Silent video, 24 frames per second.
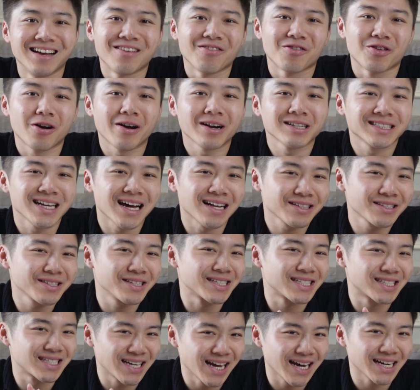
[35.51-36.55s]
They're not exactly the
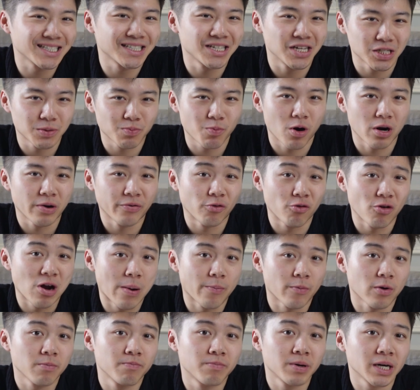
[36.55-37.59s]
sexiest part of
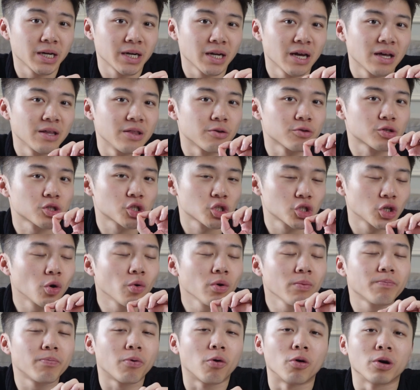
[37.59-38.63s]
grammar, but they're so
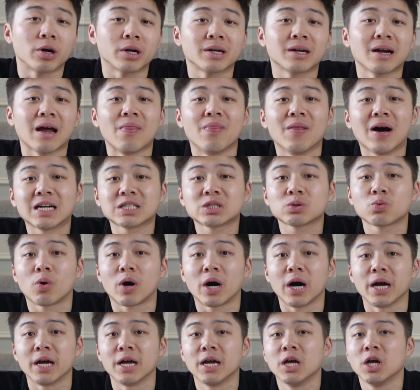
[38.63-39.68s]
important, and that's
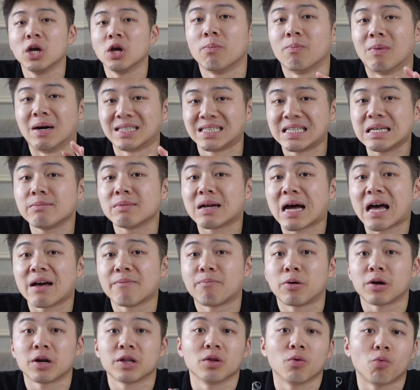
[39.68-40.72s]
why my team and I have
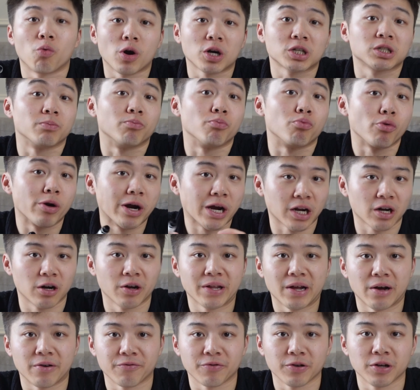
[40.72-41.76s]
put in the work to break it all
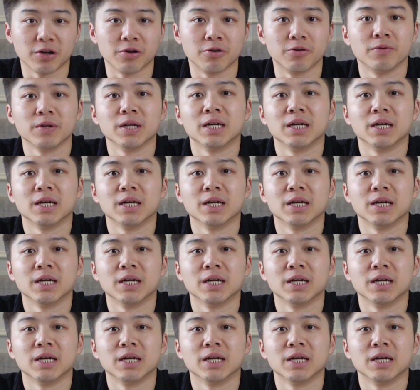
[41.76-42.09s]
down for you.